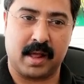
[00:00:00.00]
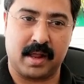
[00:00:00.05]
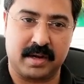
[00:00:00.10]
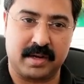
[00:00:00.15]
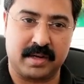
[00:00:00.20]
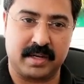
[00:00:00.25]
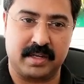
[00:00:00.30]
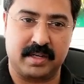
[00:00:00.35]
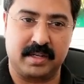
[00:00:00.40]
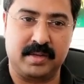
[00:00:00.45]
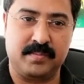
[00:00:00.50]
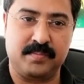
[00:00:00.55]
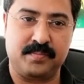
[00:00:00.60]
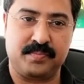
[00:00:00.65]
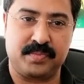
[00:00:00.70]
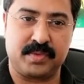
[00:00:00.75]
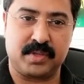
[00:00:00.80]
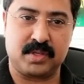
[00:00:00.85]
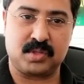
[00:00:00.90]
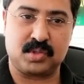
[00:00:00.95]
already
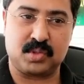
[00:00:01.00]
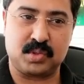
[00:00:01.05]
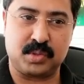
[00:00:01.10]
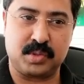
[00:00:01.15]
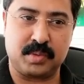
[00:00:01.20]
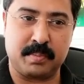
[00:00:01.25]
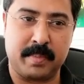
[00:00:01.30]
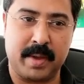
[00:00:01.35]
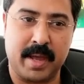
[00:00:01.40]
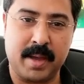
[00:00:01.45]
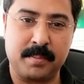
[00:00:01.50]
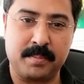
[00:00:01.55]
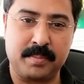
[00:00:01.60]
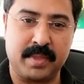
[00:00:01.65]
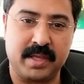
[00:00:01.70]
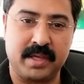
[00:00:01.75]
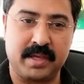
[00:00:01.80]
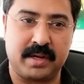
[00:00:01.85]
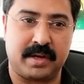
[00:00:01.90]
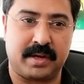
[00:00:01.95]
should map
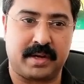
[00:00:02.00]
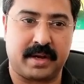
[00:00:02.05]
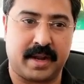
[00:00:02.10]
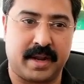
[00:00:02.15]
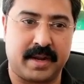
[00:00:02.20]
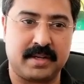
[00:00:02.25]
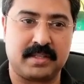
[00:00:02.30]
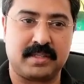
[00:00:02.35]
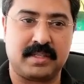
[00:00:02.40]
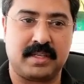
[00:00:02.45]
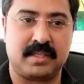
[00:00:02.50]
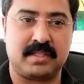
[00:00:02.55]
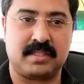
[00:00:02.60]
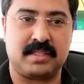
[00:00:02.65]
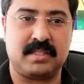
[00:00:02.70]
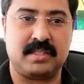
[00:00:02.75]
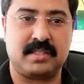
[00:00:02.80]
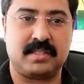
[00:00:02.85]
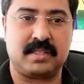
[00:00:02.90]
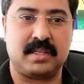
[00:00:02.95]
their
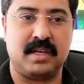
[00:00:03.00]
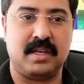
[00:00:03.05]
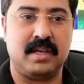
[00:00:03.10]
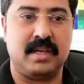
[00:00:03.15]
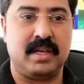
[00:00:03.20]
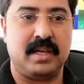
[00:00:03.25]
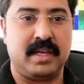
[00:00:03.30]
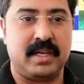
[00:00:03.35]
transactions